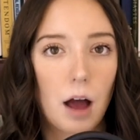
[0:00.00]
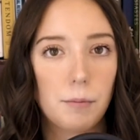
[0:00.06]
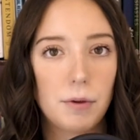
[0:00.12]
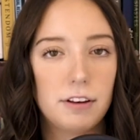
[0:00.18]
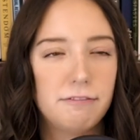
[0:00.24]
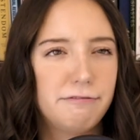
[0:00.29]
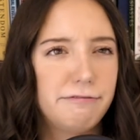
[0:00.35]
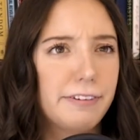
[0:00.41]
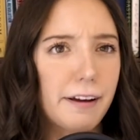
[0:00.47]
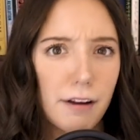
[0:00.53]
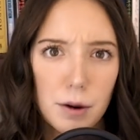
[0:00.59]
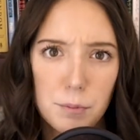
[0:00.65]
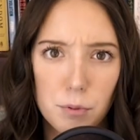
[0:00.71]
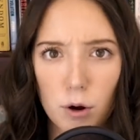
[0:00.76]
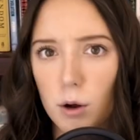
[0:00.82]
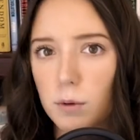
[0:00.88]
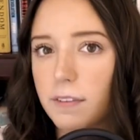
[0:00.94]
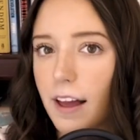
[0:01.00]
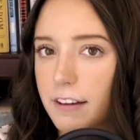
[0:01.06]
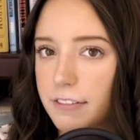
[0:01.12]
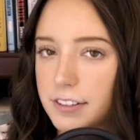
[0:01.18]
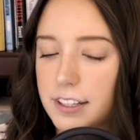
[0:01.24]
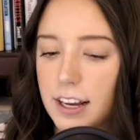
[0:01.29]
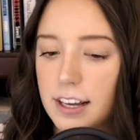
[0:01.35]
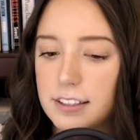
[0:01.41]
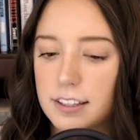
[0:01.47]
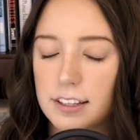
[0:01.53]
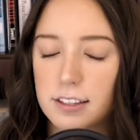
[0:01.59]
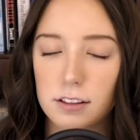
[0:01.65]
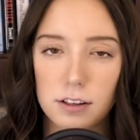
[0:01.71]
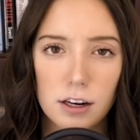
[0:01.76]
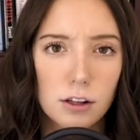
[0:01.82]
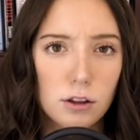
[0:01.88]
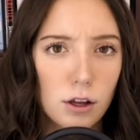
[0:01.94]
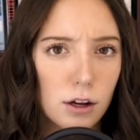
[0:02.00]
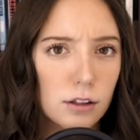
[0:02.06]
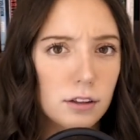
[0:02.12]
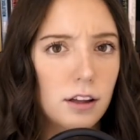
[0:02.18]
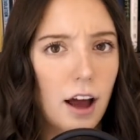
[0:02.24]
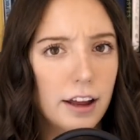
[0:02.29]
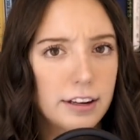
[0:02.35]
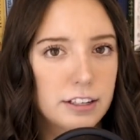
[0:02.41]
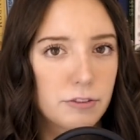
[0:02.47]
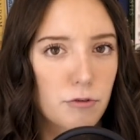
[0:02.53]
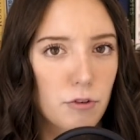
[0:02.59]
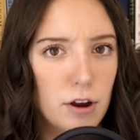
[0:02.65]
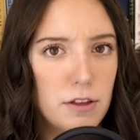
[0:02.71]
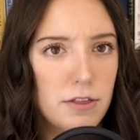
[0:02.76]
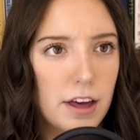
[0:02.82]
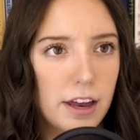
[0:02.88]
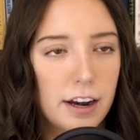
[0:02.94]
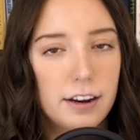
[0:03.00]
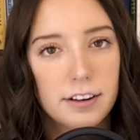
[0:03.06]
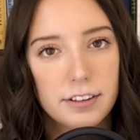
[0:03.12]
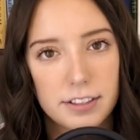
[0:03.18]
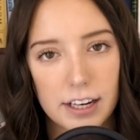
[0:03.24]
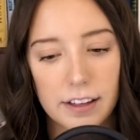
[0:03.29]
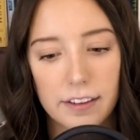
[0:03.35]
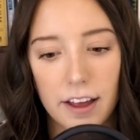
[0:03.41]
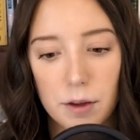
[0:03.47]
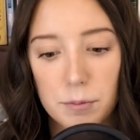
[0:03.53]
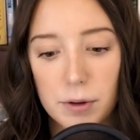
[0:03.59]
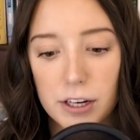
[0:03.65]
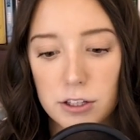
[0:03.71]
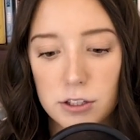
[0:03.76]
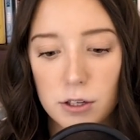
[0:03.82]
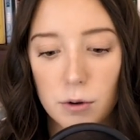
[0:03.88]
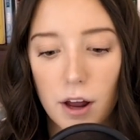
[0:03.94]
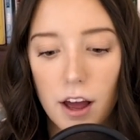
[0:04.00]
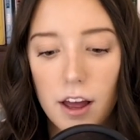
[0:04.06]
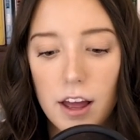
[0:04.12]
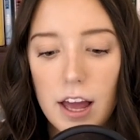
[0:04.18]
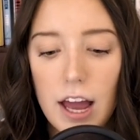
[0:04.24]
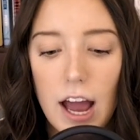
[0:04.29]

In very pro-life states, it's going to look a lot different than in a state like Minnesota.